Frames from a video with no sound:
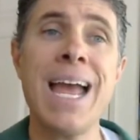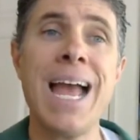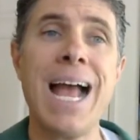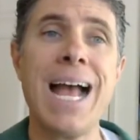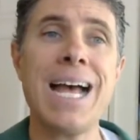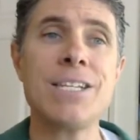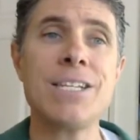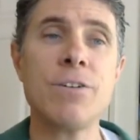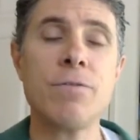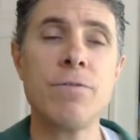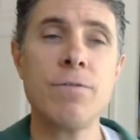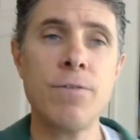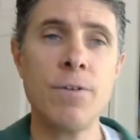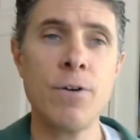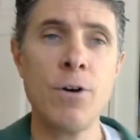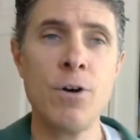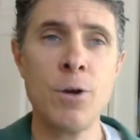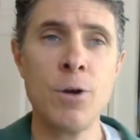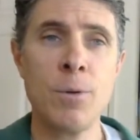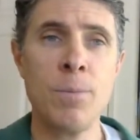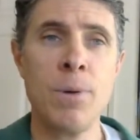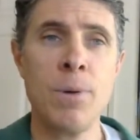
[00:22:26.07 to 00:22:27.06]
As a
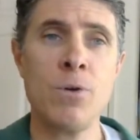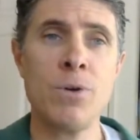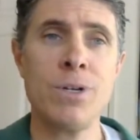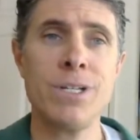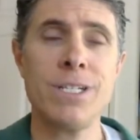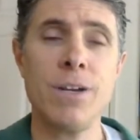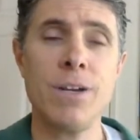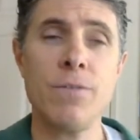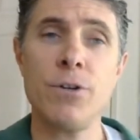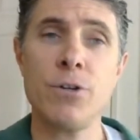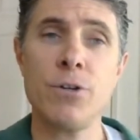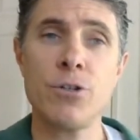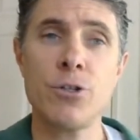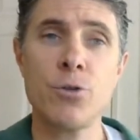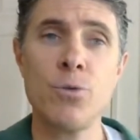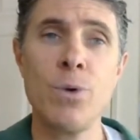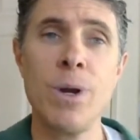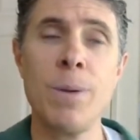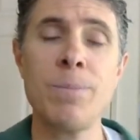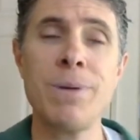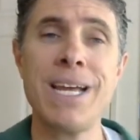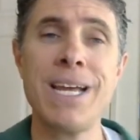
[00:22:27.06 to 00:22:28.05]
further bonus, if your
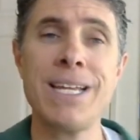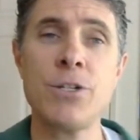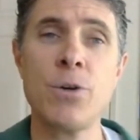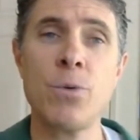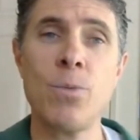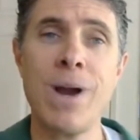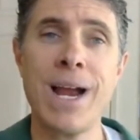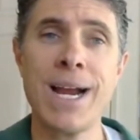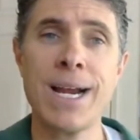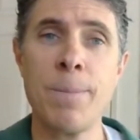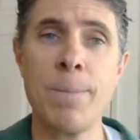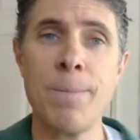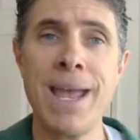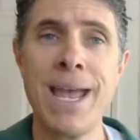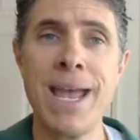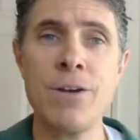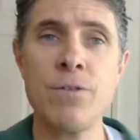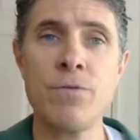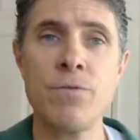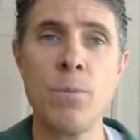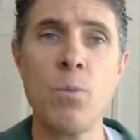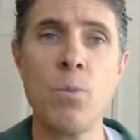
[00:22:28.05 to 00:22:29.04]
script gets a
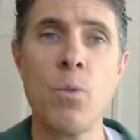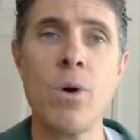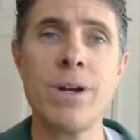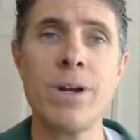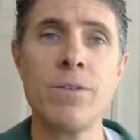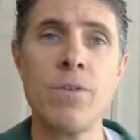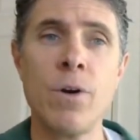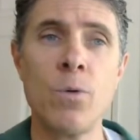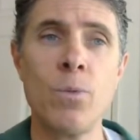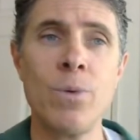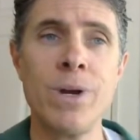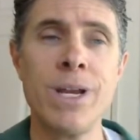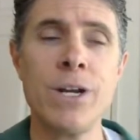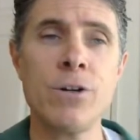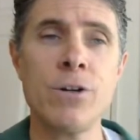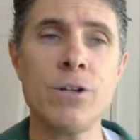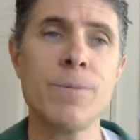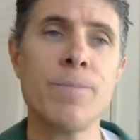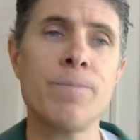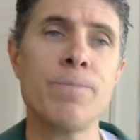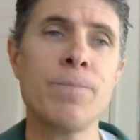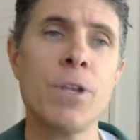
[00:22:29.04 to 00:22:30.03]
recommend from one of our
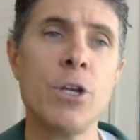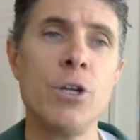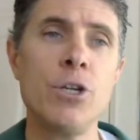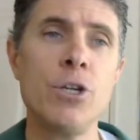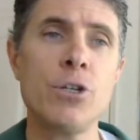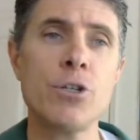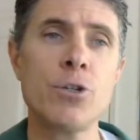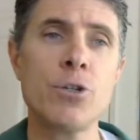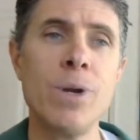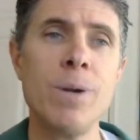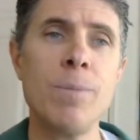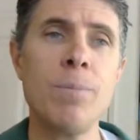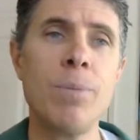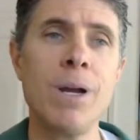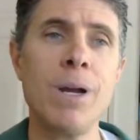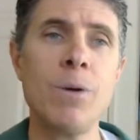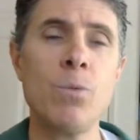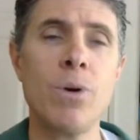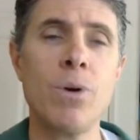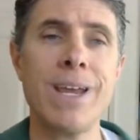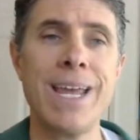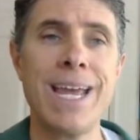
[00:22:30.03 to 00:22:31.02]
readers, your
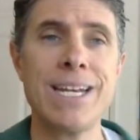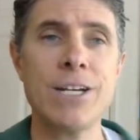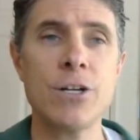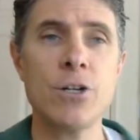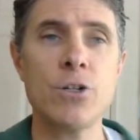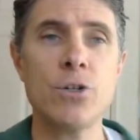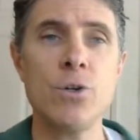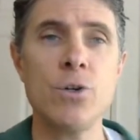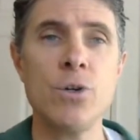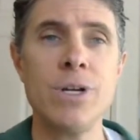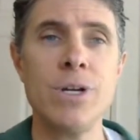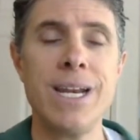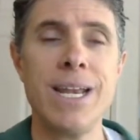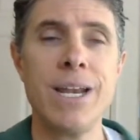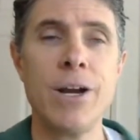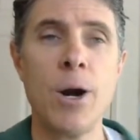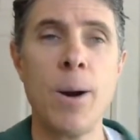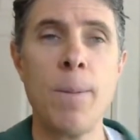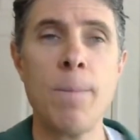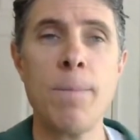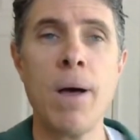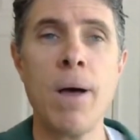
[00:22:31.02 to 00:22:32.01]
screenplay will get included
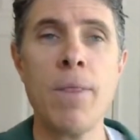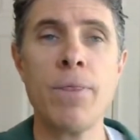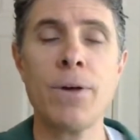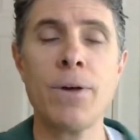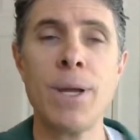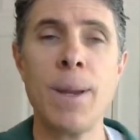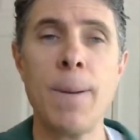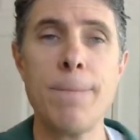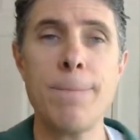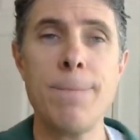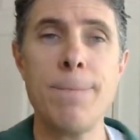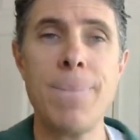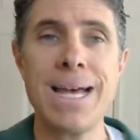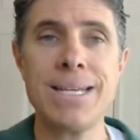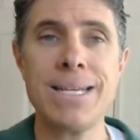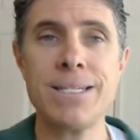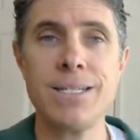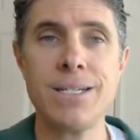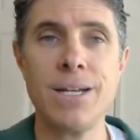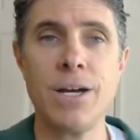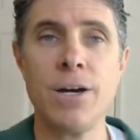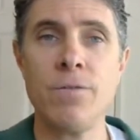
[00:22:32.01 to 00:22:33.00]
in our monthly
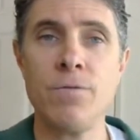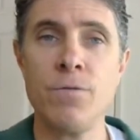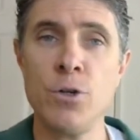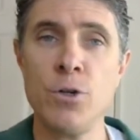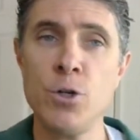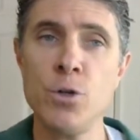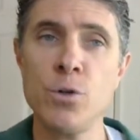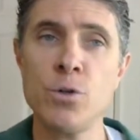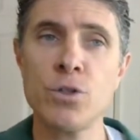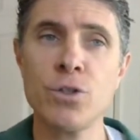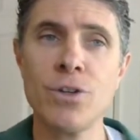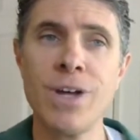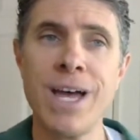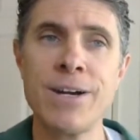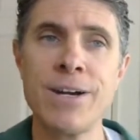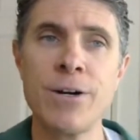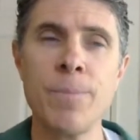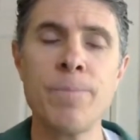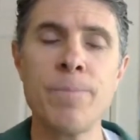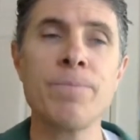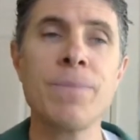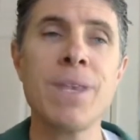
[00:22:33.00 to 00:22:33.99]
Best Of
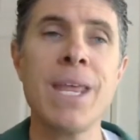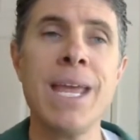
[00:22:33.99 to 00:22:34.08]
newsletter.